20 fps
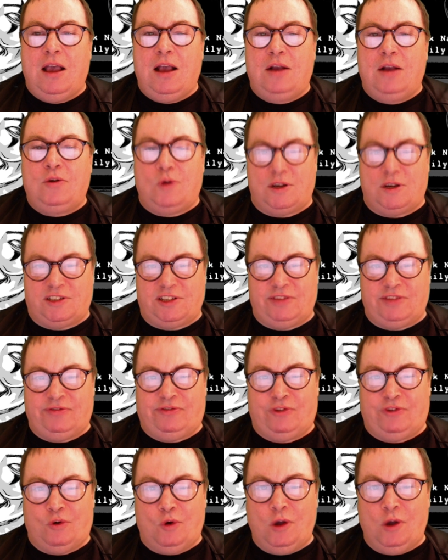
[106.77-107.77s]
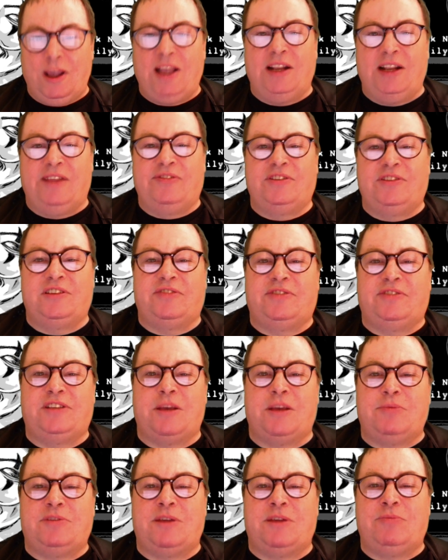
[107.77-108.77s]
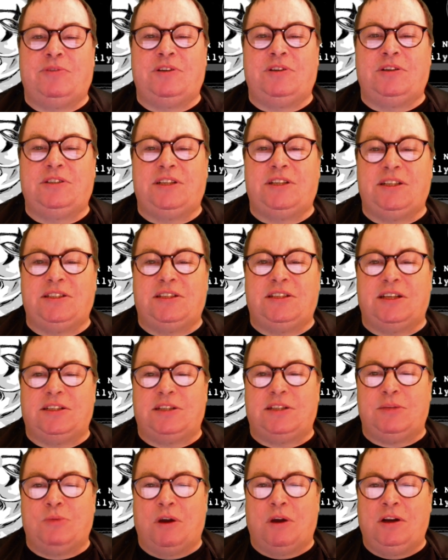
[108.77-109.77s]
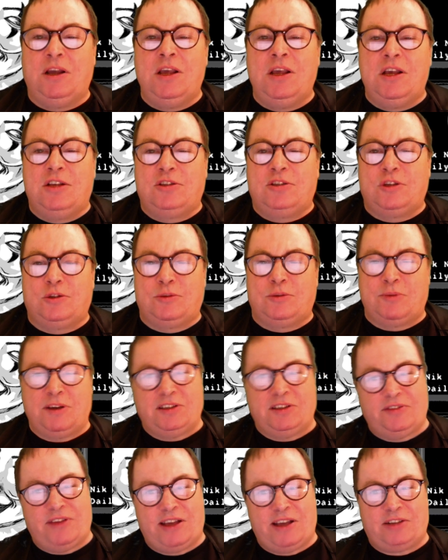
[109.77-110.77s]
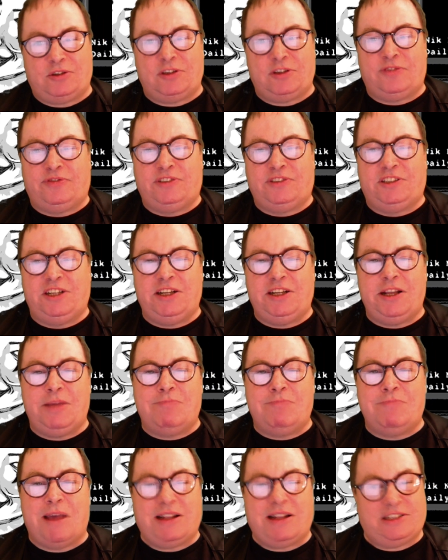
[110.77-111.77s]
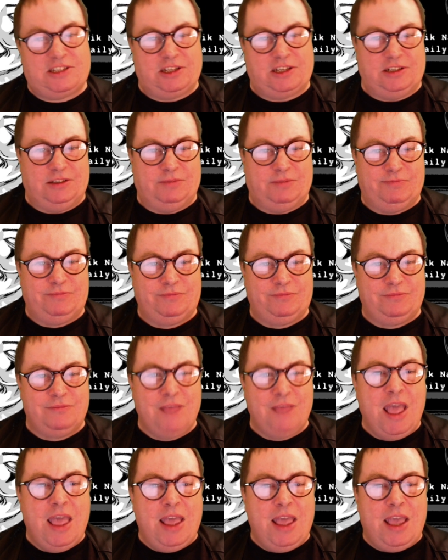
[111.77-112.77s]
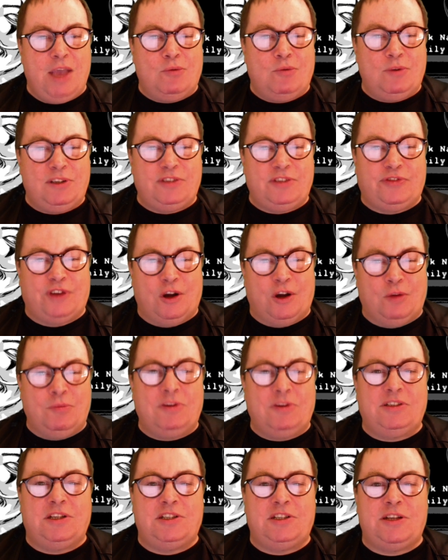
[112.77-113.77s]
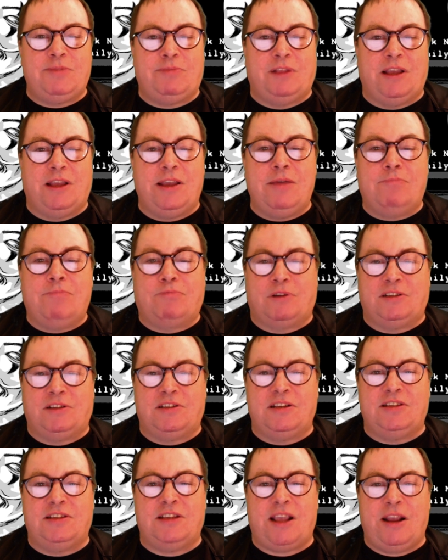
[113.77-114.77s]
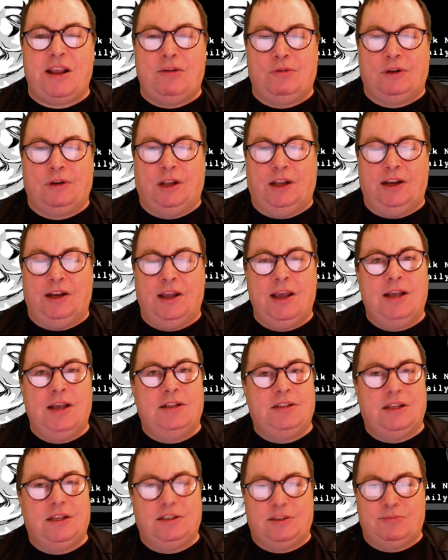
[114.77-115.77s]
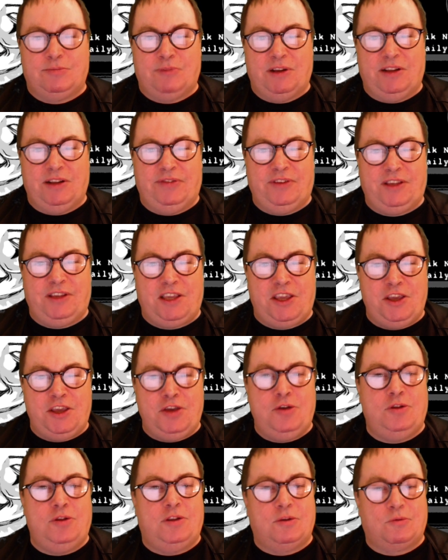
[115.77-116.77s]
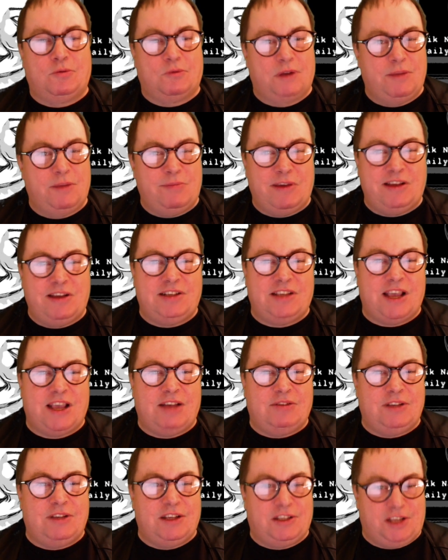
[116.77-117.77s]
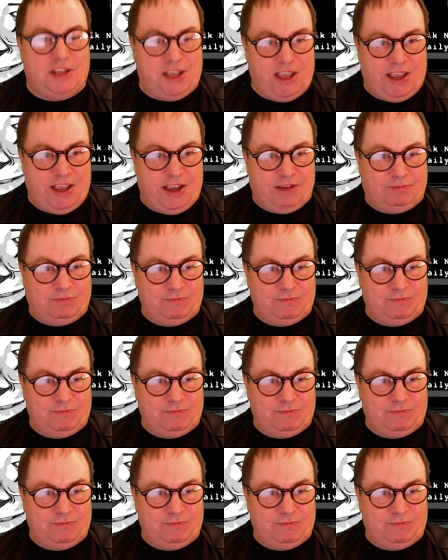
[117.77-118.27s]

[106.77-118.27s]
Question 4, 11th of September 1961, saw the birth of actress Virginia Madsen. In which film does she play Princess Irulan? There's a bit of a cue, the remake's out this year.